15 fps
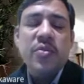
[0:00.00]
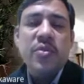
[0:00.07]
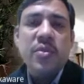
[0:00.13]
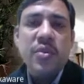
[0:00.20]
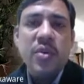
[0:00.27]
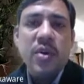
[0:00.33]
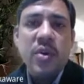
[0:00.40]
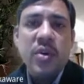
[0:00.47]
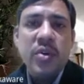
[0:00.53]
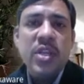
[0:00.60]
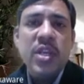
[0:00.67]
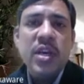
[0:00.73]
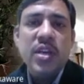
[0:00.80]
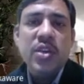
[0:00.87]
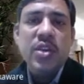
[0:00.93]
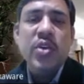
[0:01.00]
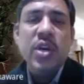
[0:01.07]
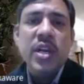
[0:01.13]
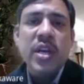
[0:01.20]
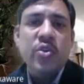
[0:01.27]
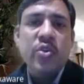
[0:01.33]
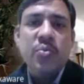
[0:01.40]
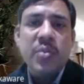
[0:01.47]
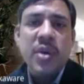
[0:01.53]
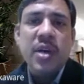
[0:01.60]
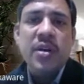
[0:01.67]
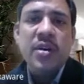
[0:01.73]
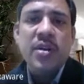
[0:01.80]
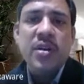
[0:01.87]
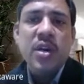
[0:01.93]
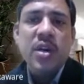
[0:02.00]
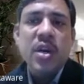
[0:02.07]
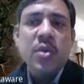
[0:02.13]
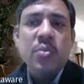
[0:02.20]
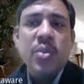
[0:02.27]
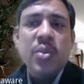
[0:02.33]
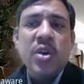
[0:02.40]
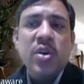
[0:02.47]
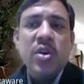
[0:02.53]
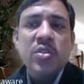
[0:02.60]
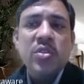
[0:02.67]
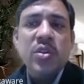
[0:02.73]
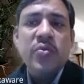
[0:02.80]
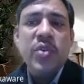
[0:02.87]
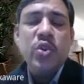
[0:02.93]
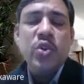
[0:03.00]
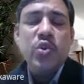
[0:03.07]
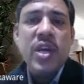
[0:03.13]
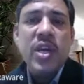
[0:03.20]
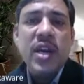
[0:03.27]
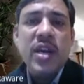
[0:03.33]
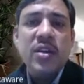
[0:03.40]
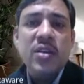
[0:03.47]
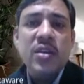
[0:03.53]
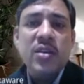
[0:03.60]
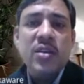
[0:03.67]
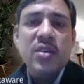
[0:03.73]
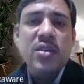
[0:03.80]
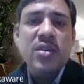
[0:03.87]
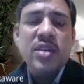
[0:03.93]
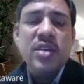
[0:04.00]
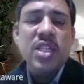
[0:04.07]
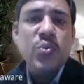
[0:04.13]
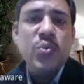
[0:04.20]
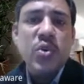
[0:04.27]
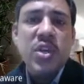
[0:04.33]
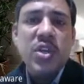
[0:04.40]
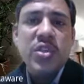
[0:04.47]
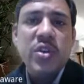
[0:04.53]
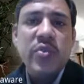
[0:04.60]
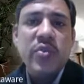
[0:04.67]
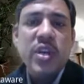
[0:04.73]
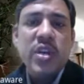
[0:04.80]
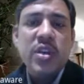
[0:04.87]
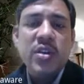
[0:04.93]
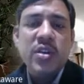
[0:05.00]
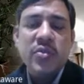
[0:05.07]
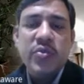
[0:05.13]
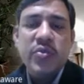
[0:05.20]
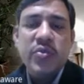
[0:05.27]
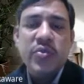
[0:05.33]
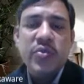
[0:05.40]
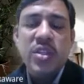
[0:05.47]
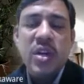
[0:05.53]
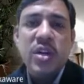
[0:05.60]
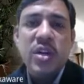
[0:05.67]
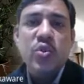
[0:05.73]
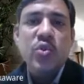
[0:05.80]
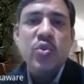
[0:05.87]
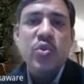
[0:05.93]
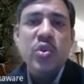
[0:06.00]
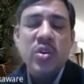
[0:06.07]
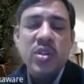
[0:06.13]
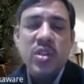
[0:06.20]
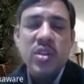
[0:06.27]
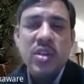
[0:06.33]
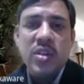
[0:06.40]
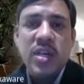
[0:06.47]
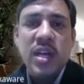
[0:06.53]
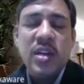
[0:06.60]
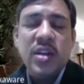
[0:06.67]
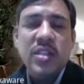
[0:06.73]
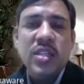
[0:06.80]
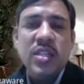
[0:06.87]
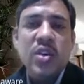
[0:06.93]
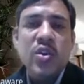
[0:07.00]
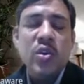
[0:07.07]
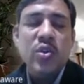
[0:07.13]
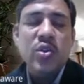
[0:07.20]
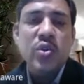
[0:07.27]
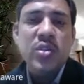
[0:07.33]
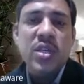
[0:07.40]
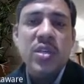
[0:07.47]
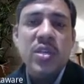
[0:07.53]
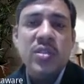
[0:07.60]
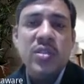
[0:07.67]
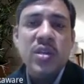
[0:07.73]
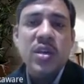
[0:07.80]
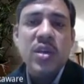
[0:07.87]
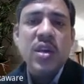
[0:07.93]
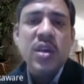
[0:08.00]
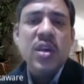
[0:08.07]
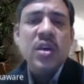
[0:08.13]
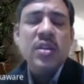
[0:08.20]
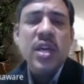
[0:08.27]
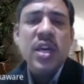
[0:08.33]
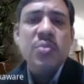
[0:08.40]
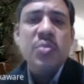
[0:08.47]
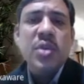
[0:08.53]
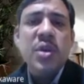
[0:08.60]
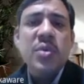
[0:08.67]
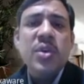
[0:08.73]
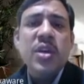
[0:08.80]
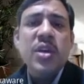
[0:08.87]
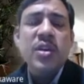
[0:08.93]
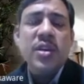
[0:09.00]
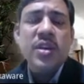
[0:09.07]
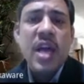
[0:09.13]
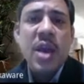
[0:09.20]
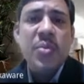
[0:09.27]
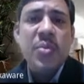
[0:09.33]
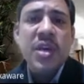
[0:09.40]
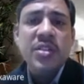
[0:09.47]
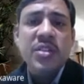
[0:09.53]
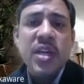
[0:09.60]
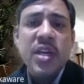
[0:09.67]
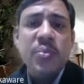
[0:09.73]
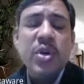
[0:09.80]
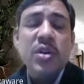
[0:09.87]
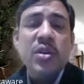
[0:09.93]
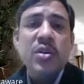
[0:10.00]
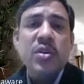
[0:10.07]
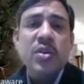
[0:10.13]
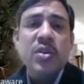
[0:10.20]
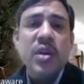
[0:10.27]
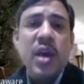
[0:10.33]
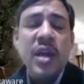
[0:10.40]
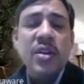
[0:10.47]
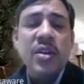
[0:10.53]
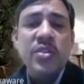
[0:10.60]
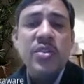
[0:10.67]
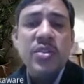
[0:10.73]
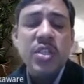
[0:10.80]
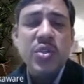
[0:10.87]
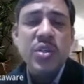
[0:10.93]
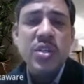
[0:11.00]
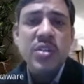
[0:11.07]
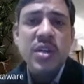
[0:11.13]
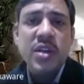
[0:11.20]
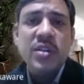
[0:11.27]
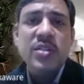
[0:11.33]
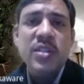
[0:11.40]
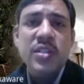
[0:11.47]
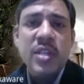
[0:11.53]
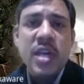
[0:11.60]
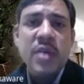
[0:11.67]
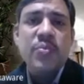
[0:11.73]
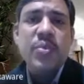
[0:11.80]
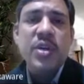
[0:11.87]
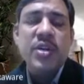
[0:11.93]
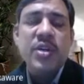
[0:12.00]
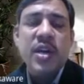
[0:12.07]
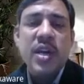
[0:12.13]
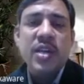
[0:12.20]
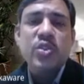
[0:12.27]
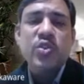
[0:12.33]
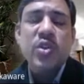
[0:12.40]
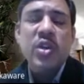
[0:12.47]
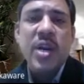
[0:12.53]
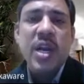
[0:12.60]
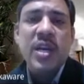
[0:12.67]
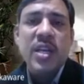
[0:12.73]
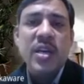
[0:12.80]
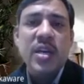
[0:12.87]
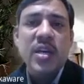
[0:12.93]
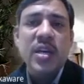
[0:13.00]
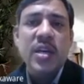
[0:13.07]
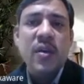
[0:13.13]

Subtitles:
with your equipment, because of we know that transportation we generally do on the trailers and all those things. There may be damage happen, and such incidences happen actually practically.